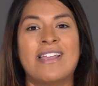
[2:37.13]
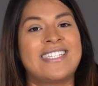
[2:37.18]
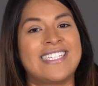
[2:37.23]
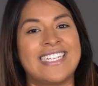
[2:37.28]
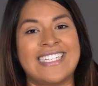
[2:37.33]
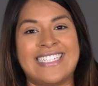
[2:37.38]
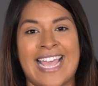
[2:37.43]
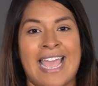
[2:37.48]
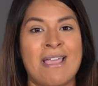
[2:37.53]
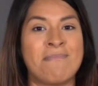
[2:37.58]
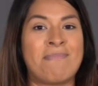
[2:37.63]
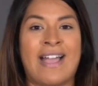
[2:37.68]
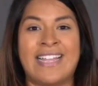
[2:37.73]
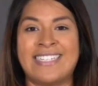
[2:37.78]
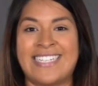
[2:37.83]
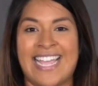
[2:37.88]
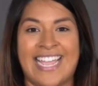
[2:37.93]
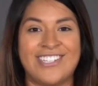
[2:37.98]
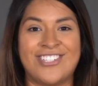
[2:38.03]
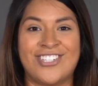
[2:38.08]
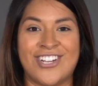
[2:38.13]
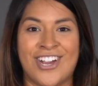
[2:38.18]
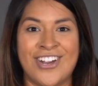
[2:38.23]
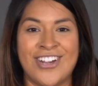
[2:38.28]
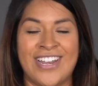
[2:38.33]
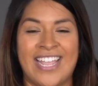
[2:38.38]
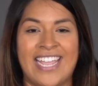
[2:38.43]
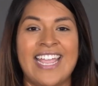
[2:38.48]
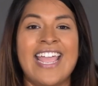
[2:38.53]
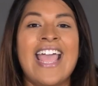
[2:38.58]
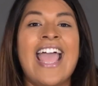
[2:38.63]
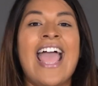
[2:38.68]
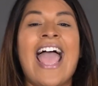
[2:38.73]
it's a day-by-day journey.